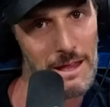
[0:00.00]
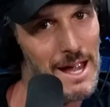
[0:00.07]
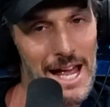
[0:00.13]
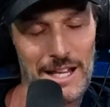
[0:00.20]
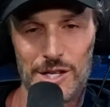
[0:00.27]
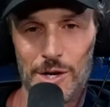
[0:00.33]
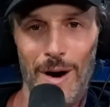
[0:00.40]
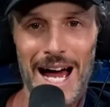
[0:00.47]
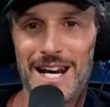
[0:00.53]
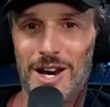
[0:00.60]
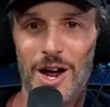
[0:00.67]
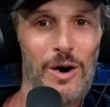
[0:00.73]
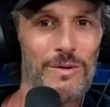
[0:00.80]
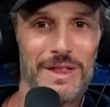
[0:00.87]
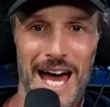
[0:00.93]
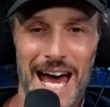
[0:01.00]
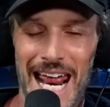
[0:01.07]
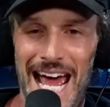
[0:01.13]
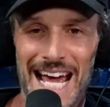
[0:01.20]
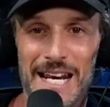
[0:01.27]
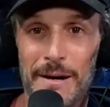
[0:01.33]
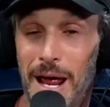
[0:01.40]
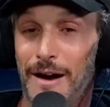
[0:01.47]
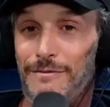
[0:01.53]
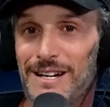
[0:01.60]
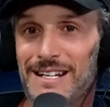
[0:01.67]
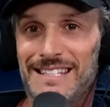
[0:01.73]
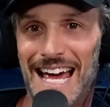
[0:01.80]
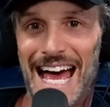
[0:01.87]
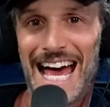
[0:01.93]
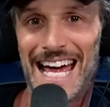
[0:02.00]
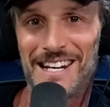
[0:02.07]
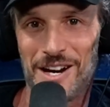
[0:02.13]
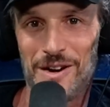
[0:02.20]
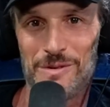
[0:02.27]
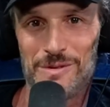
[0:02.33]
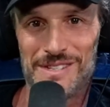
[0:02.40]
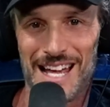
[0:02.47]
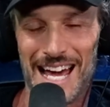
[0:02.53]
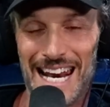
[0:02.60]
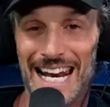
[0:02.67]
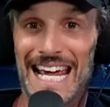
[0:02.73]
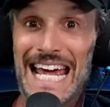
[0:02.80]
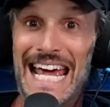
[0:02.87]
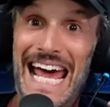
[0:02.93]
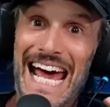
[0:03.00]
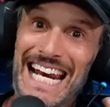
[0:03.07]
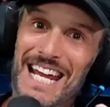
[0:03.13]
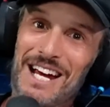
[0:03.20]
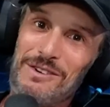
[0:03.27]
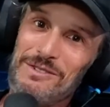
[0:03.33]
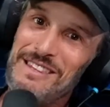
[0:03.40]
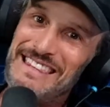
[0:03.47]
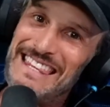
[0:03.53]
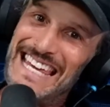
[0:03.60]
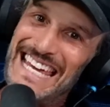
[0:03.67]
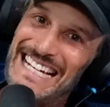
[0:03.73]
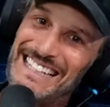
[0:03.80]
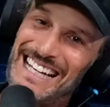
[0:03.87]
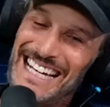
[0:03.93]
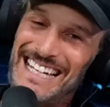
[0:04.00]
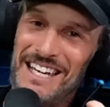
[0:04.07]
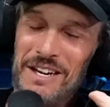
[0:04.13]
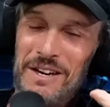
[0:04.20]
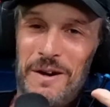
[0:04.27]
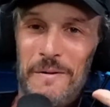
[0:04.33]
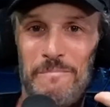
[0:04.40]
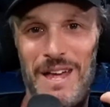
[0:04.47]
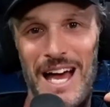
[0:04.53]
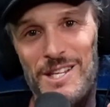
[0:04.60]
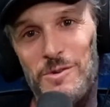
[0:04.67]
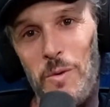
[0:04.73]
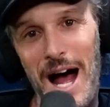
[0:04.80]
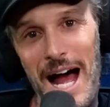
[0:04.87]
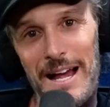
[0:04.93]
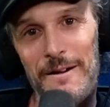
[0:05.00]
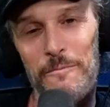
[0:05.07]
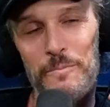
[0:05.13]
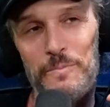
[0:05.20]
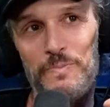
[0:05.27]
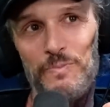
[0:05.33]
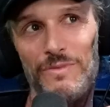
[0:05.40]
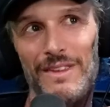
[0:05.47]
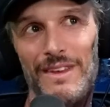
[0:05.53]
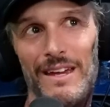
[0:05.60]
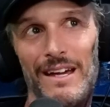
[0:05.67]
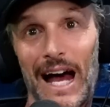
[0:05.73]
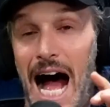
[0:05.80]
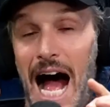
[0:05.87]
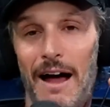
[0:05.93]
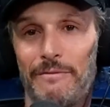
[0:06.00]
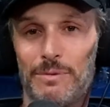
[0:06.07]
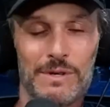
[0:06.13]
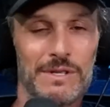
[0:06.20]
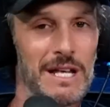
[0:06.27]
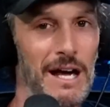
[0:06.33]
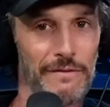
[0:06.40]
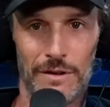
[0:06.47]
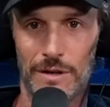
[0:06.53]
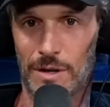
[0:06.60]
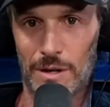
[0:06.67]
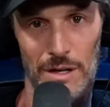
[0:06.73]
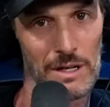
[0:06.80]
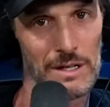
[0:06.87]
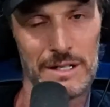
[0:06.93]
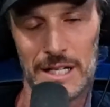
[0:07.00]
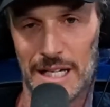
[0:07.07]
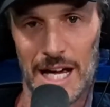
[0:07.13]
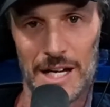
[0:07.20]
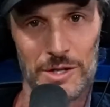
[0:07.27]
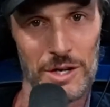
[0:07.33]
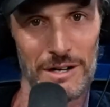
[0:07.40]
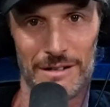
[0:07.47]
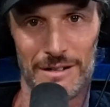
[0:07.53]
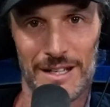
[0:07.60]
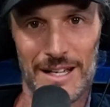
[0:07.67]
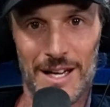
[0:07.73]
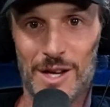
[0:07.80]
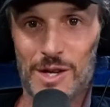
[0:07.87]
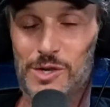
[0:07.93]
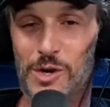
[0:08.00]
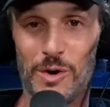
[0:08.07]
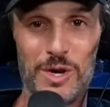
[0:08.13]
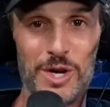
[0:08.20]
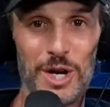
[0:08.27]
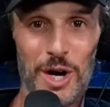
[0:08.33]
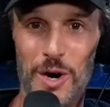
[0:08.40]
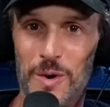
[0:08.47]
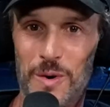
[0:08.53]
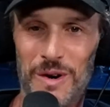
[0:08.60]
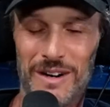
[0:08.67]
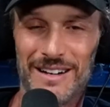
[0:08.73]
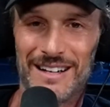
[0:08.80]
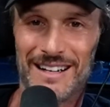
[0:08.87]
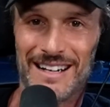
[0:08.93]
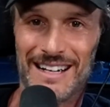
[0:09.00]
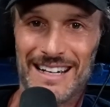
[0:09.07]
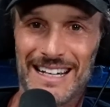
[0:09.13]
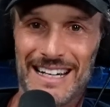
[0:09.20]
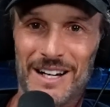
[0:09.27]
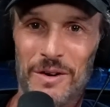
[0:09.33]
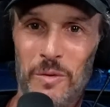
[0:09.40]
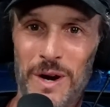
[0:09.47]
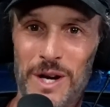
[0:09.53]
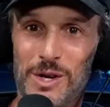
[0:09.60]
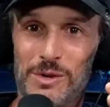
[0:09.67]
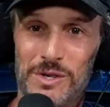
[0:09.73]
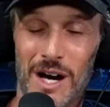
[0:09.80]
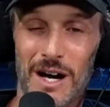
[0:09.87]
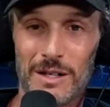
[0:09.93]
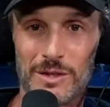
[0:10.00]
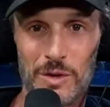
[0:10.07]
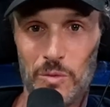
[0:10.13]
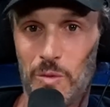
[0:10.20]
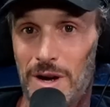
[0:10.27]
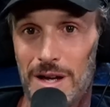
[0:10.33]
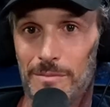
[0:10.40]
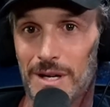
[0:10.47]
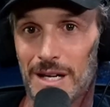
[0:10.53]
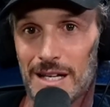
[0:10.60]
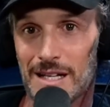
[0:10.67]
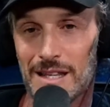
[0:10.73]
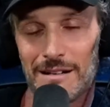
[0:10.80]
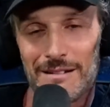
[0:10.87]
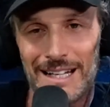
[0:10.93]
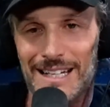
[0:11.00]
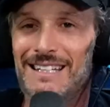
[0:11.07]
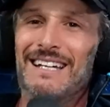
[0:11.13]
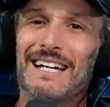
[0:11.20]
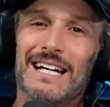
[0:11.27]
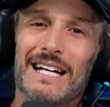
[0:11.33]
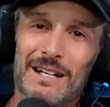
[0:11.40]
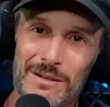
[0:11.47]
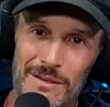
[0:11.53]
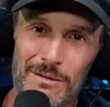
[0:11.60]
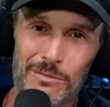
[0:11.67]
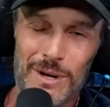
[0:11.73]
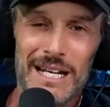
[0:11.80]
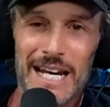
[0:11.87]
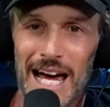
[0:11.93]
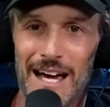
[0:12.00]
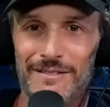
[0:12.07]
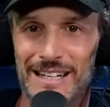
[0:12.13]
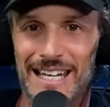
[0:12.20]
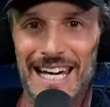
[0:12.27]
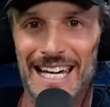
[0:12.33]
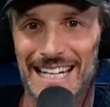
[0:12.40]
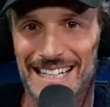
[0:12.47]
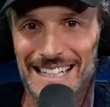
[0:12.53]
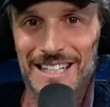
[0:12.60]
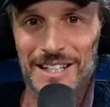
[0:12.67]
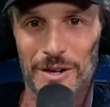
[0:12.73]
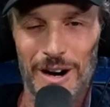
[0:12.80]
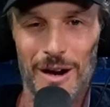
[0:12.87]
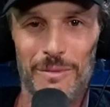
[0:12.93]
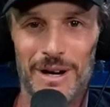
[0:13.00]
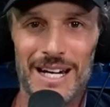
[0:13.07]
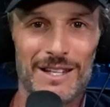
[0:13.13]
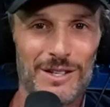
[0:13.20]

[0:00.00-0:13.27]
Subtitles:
And so I know that. And every dad knows that. And here's the thing, like, that's why I was never a teenage girl. So, you know, when you talk to women, they're like, yeah, we navigate, you know what I mean?